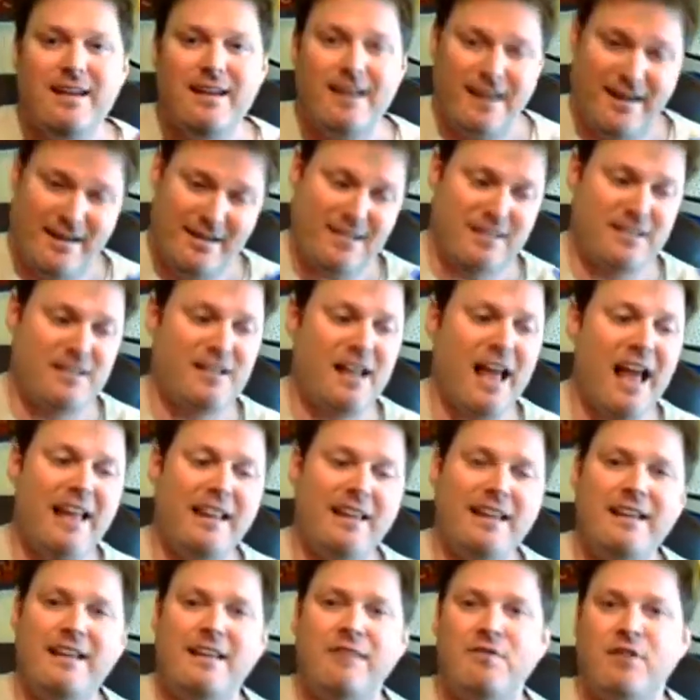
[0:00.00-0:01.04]
And it's a
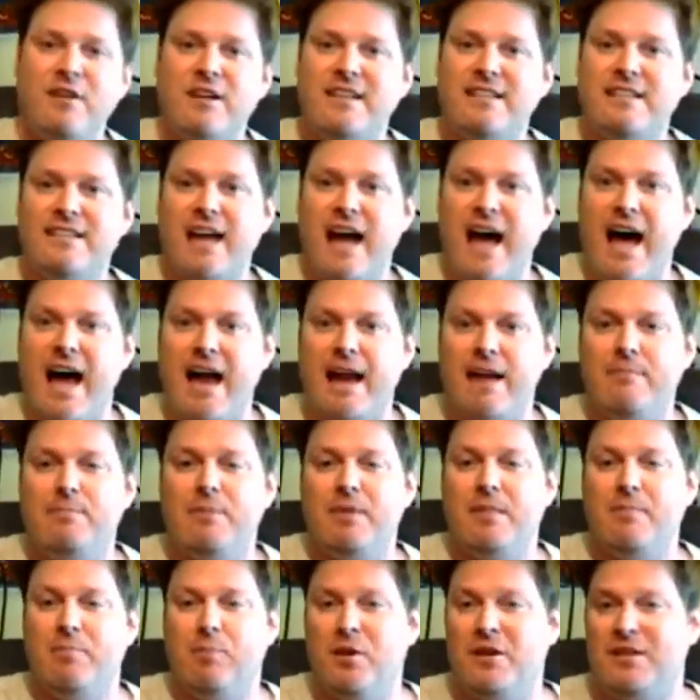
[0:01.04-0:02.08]
slightly different design,
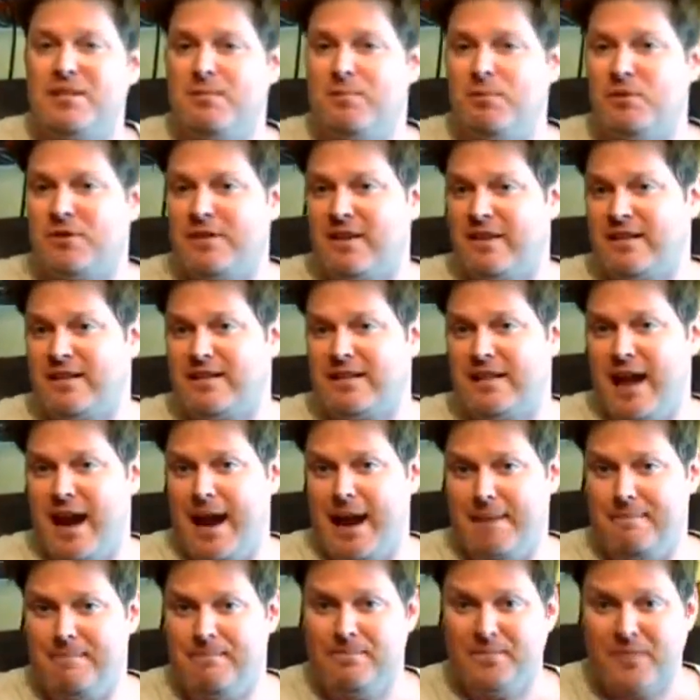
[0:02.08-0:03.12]
but the principles are the
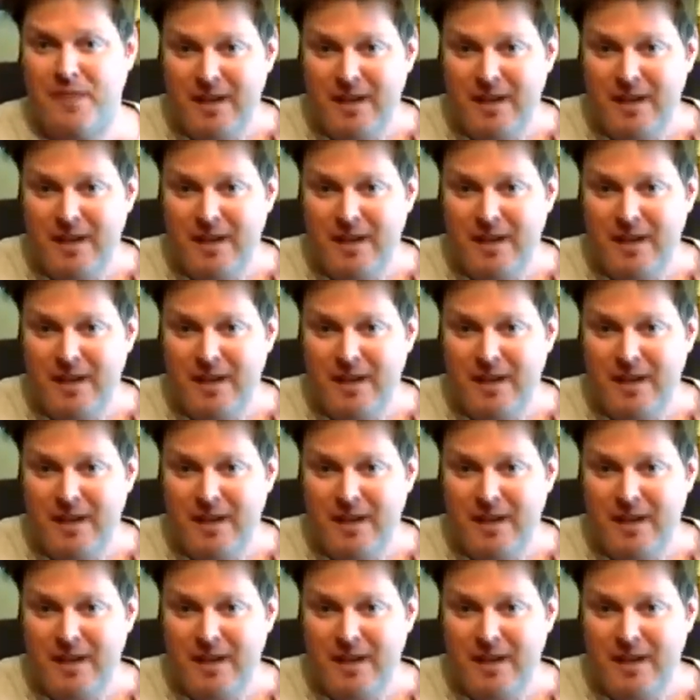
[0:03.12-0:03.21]
same.